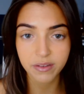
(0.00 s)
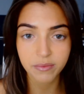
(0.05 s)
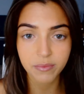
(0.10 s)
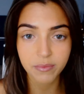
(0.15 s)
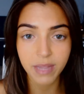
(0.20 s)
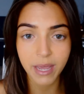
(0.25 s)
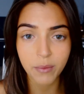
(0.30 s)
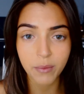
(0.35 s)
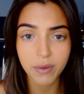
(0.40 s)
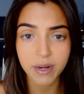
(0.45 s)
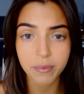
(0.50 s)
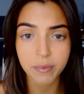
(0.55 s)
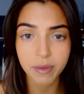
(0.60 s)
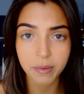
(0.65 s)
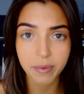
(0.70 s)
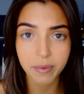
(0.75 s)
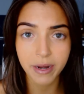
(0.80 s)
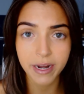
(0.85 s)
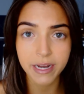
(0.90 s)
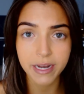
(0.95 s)
like when I'm
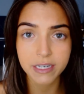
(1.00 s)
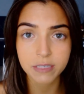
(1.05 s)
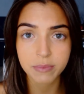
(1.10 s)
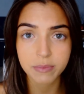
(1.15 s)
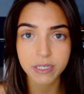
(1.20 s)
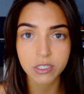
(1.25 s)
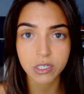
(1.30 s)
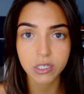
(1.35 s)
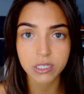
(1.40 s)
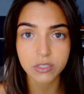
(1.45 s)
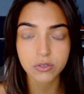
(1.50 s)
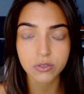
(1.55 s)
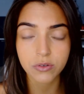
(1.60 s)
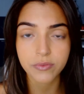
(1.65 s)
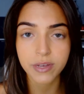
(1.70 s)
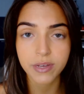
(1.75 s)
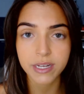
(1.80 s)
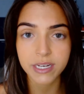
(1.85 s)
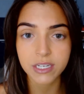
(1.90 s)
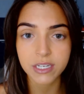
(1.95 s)
comparing it to my drugstore
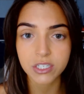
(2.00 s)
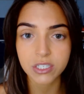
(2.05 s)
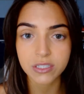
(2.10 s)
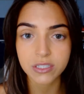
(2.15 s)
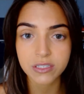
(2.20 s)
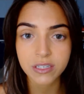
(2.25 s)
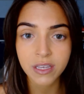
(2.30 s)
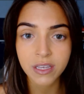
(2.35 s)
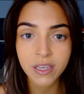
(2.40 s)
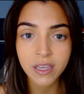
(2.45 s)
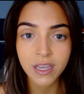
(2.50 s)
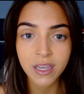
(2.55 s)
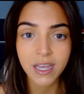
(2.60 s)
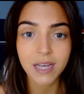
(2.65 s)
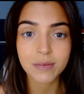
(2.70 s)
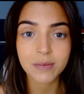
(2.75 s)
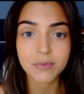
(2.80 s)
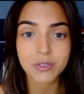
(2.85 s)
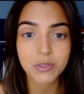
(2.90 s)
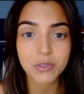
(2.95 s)
foundations.
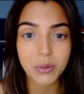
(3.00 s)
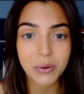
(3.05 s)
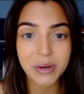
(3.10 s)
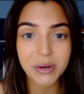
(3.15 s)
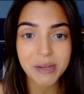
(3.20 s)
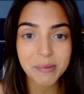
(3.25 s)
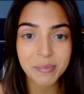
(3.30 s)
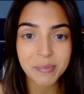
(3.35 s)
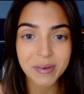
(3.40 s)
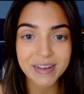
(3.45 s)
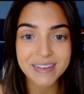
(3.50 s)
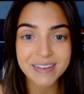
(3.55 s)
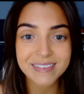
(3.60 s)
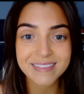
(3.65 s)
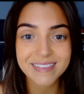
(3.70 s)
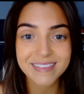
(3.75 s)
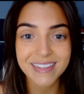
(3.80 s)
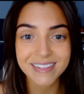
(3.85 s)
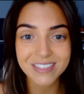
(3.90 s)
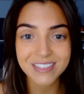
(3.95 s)
I'm sorry, but
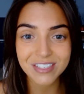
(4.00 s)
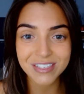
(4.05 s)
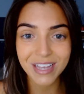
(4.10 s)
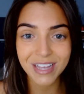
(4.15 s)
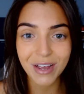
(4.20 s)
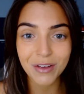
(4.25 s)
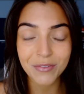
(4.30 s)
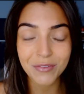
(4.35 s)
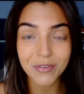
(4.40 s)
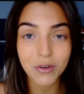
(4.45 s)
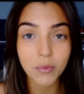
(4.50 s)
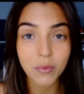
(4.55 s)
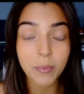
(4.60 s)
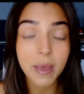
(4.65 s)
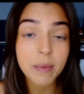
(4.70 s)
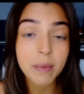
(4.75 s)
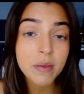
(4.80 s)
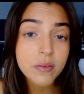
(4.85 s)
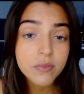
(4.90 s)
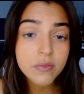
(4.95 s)
that's just how I feel.
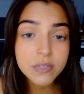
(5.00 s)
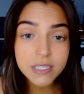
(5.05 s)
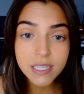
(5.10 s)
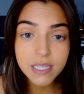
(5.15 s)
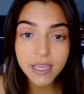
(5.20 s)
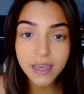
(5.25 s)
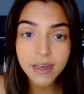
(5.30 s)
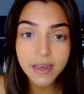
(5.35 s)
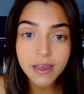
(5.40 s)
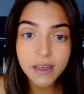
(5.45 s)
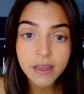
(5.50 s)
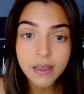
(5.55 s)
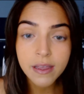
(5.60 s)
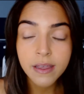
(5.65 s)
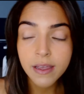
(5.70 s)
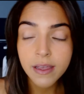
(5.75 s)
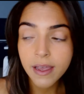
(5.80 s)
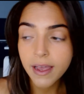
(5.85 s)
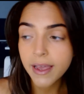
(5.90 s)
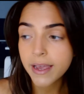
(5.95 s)
Maybe if it was here
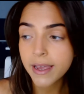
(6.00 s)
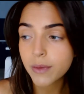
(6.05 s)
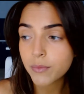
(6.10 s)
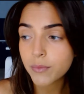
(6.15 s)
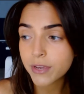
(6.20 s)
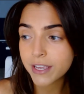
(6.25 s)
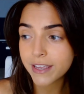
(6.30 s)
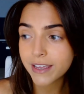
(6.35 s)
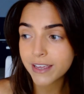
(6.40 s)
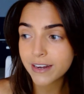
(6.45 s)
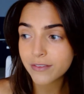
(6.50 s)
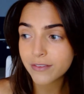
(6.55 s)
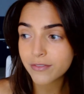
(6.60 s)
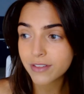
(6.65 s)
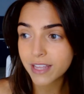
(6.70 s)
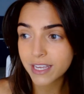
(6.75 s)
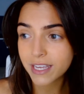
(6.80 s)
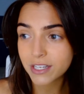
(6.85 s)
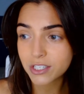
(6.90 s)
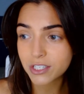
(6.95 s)
and we could get it
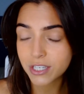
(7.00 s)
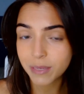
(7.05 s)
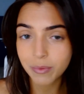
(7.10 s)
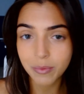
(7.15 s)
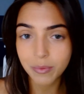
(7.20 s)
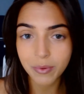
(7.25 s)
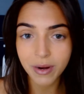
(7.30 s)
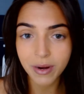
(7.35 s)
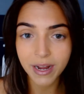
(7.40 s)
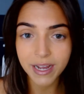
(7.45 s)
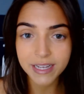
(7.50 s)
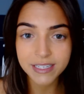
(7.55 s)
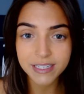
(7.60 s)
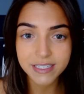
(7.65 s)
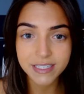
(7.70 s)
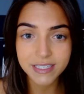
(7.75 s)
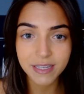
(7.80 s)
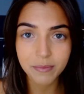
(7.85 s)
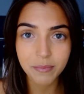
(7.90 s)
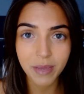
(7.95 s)
for like a cheaper price,
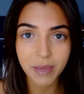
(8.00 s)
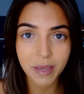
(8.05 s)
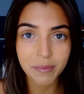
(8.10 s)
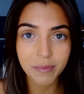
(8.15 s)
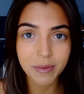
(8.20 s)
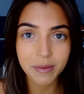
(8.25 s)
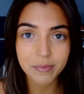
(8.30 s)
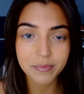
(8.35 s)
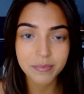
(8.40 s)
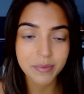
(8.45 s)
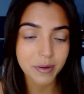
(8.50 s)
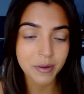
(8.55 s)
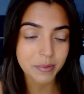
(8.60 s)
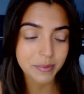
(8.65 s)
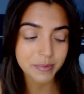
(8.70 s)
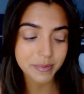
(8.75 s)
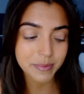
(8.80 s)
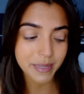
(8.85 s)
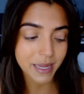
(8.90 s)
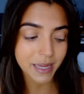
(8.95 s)
then
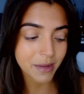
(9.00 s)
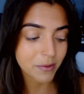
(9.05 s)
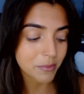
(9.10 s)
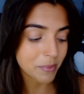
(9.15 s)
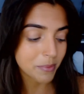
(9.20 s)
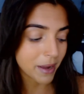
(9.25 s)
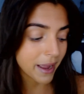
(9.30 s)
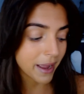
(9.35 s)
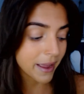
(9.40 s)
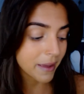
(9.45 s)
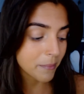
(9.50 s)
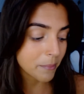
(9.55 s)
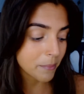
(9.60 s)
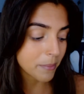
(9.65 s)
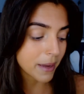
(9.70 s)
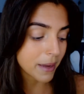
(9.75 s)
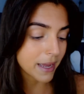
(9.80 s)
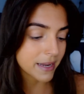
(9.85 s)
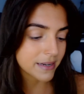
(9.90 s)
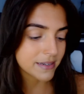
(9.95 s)
probably I would buy it,
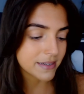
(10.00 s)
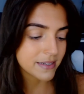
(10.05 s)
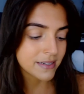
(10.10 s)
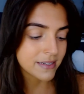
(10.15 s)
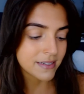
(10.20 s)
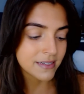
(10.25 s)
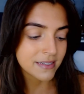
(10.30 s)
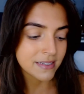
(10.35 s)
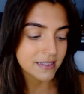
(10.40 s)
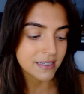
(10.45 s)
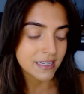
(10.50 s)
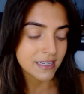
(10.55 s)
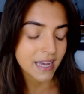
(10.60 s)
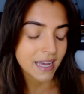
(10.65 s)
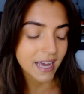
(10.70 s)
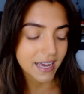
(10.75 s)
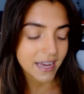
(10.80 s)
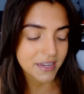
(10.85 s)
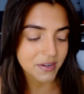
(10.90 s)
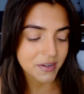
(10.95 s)
but
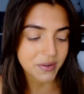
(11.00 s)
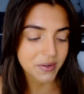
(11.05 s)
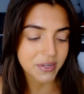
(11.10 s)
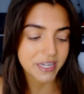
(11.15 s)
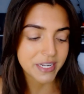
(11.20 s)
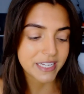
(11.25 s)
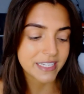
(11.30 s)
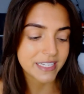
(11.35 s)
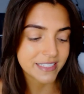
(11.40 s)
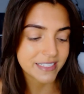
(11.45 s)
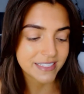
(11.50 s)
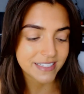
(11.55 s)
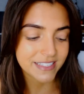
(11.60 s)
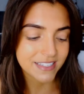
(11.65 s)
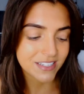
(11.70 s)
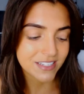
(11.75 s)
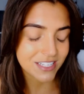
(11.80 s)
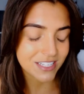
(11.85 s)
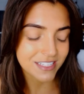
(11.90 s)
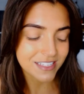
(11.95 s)
I don't know.
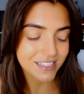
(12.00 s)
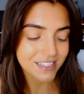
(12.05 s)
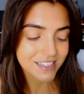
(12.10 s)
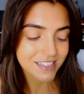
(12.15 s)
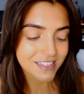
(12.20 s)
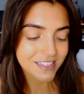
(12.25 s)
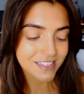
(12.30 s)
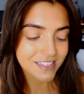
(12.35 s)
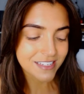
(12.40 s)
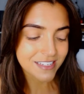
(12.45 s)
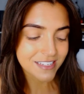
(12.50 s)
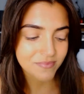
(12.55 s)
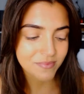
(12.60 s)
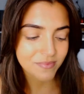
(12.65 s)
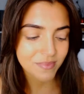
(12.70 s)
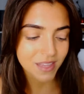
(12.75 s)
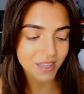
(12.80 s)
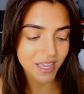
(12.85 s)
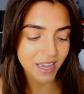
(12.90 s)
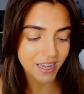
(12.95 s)
It's just,
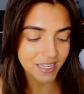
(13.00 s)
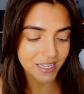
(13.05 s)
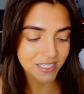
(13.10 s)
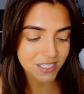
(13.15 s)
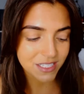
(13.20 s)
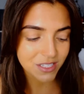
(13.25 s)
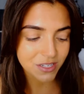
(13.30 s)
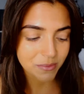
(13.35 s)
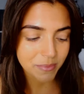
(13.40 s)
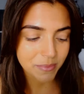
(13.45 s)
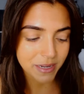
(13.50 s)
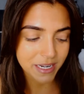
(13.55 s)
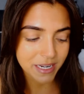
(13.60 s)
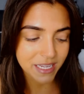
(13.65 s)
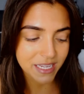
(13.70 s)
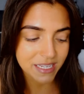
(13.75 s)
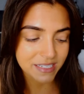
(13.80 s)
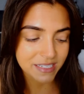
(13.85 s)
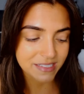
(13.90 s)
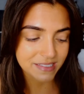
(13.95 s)
yeah, it's a lot of
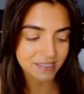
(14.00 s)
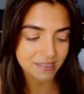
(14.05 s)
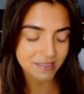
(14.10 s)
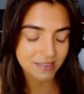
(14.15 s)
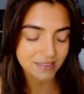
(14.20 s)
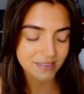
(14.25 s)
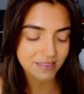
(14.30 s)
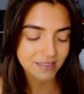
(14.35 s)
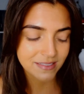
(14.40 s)
money, and